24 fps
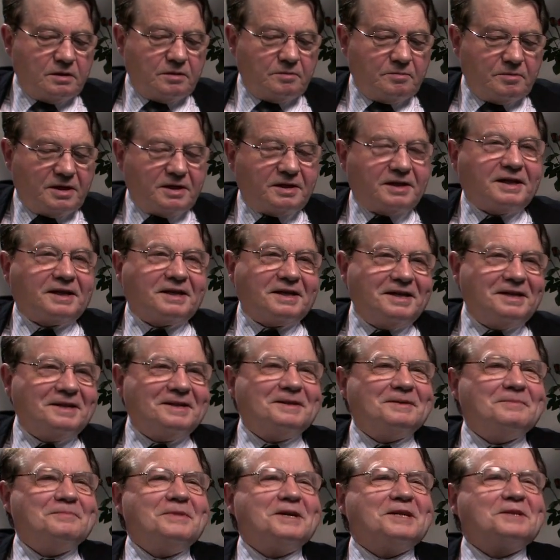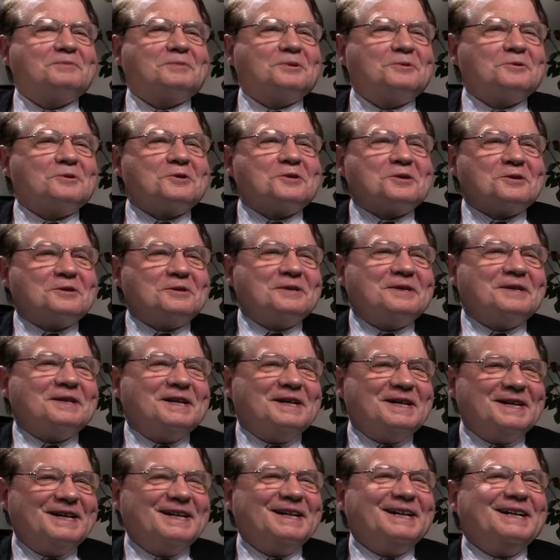but again, mass production
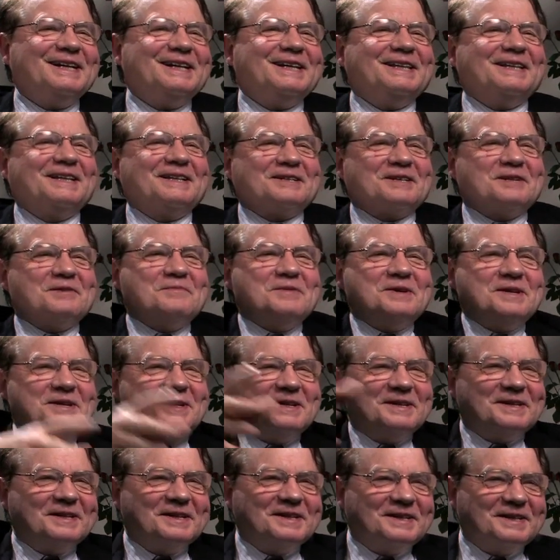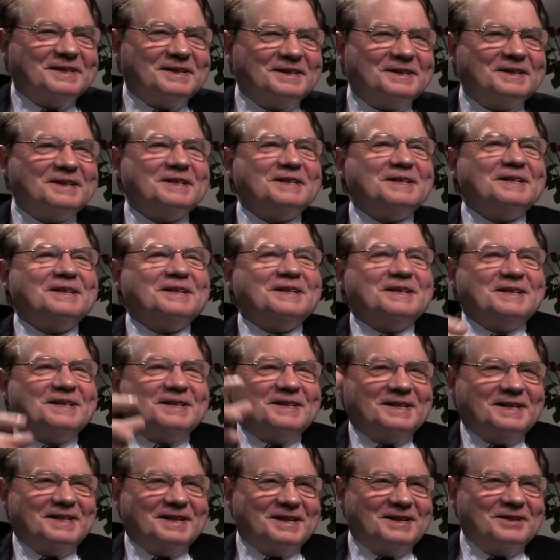doesn't mean a
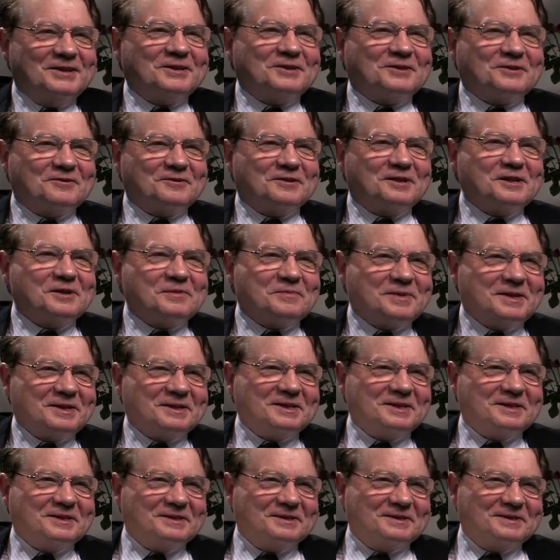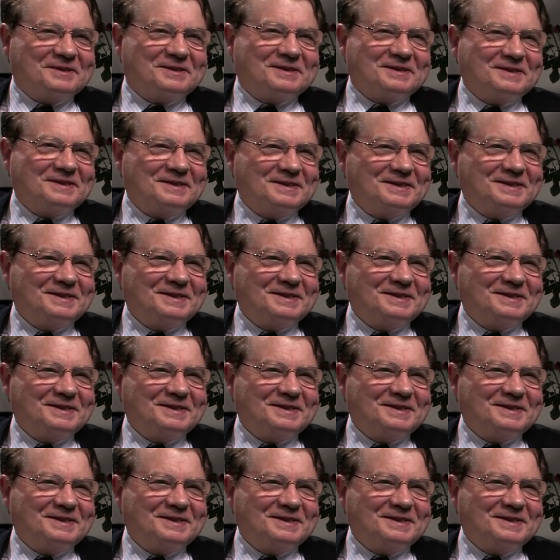lot of viral particles.